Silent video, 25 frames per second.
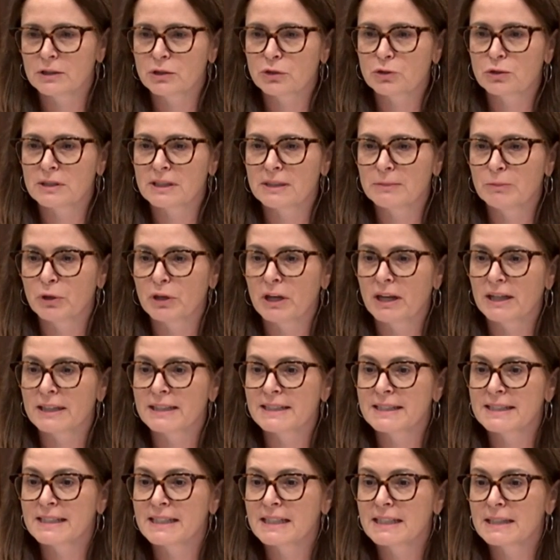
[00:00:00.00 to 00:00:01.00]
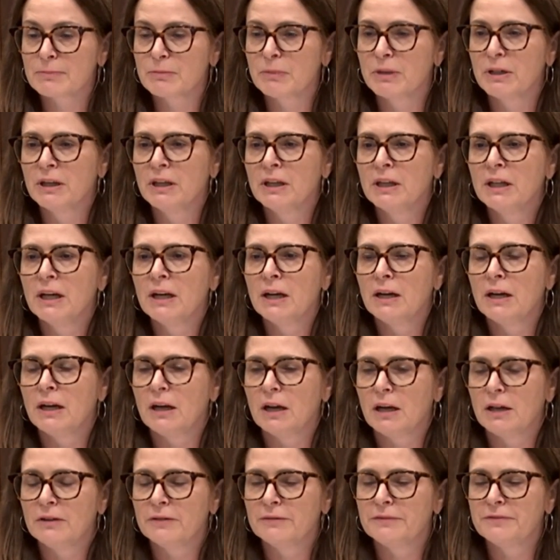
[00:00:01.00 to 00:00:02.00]
through various prime
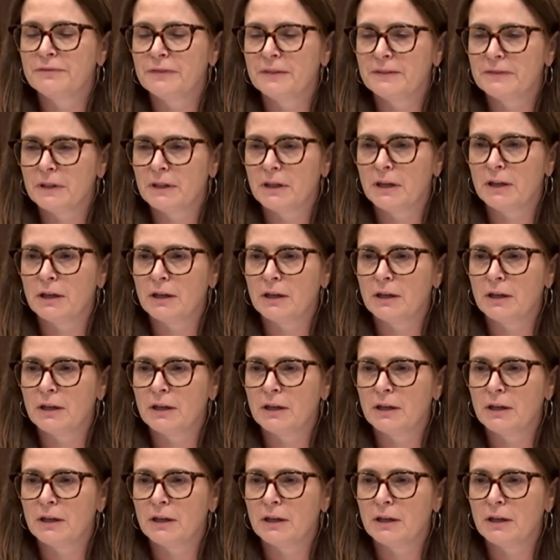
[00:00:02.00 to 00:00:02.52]
contractors